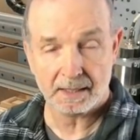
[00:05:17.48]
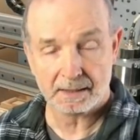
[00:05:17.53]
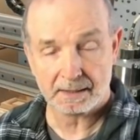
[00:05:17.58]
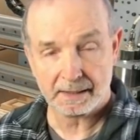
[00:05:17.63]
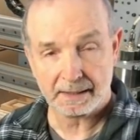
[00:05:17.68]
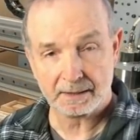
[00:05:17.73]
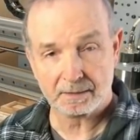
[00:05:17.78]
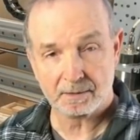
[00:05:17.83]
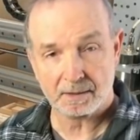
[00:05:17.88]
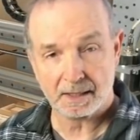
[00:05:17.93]

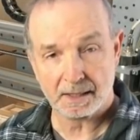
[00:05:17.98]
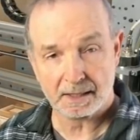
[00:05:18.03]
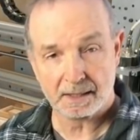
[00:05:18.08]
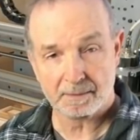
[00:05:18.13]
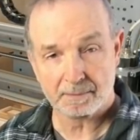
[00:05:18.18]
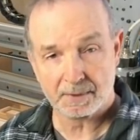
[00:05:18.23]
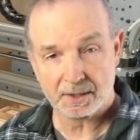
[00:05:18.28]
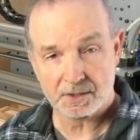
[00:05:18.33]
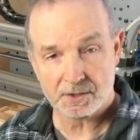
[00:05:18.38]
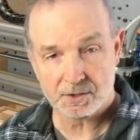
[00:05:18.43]
Later on, I'm
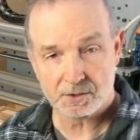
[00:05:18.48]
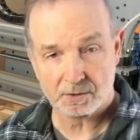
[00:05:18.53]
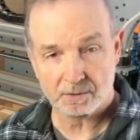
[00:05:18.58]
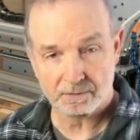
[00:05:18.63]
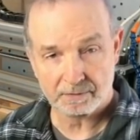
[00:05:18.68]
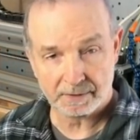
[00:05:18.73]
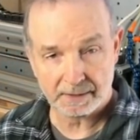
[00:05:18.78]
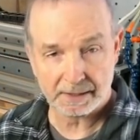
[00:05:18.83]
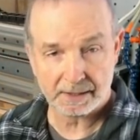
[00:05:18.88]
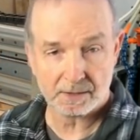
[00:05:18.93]
going to show
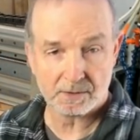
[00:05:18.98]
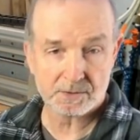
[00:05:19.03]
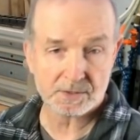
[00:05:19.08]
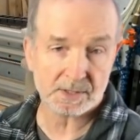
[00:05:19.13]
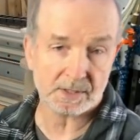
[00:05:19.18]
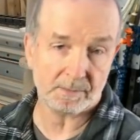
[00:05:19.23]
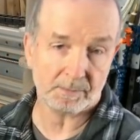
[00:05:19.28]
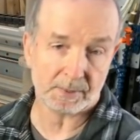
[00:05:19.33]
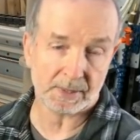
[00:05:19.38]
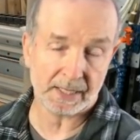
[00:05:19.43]
videos
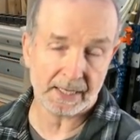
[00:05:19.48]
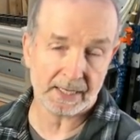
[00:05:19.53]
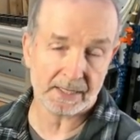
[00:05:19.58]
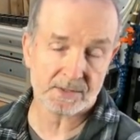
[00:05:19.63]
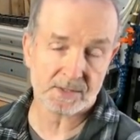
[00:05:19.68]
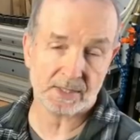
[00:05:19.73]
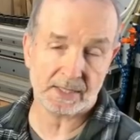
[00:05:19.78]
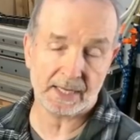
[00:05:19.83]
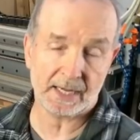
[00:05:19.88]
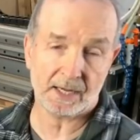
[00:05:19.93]
and plans
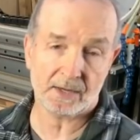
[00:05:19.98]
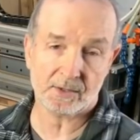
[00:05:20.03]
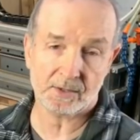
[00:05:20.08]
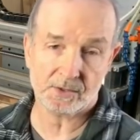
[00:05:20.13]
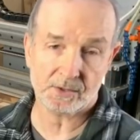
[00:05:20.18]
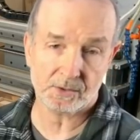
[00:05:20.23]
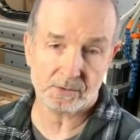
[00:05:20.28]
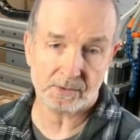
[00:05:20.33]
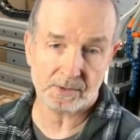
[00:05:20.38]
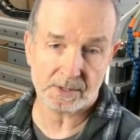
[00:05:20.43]
on how to
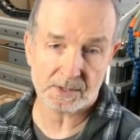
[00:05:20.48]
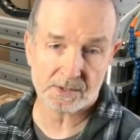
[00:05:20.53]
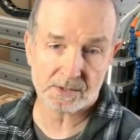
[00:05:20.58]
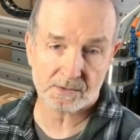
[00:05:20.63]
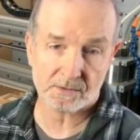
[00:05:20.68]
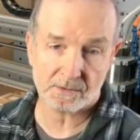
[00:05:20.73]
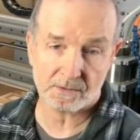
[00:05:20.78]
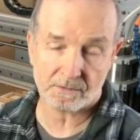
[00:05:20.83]
do this